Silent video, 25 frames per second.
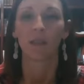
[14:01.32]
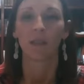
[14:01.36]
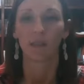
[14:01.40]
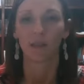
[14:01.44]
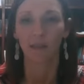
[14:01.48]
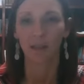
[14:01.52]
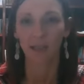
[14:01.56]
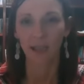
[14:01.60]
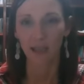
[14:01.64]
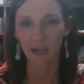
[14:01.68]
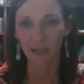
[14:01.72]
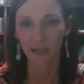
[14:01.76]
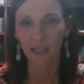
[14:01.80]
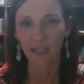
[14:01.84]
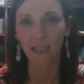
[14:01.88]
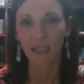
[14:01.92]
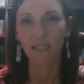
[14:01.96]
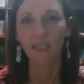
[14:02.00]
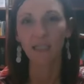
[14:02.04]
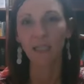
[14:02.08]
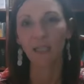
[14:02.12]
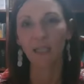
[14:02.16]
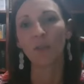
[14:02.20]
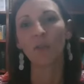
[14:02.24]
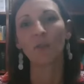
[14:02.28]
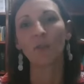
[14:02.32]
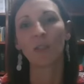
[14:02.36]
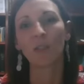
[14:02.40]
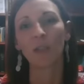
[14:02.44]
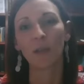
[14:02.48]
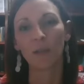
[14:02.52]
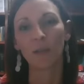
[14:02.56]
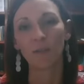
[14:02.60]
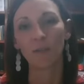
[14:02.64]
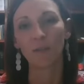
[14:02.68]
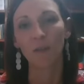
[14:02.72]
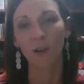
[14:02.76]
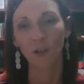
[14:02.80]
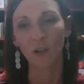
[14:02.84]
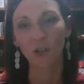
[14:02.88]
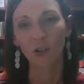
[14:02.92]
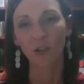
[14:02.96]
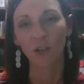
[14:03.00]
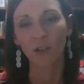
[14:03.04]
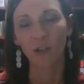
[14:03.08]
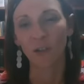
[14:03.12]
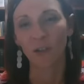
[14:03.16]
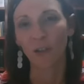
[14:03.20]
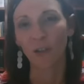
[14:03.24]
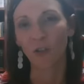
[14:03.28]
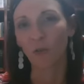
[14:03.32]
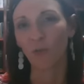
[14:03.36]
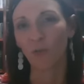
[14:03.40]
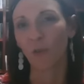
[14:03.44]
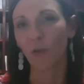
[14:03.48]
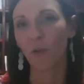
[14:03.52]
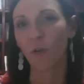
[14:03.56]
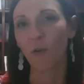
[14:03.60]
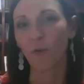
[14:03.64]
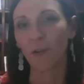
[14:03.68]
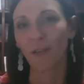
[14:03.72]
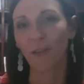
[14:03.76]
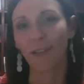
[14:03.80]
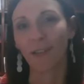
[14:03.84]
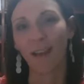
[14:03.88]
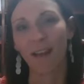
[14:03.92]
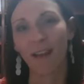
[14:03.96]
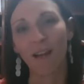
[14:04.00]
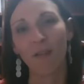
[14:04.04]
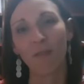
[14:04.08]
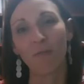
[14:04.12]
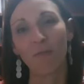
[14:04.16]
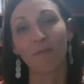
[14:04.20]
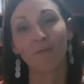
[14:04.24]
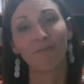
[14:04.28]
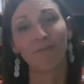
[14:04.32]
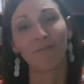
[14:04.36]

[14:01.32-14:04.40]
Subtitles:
then continue to function in this role without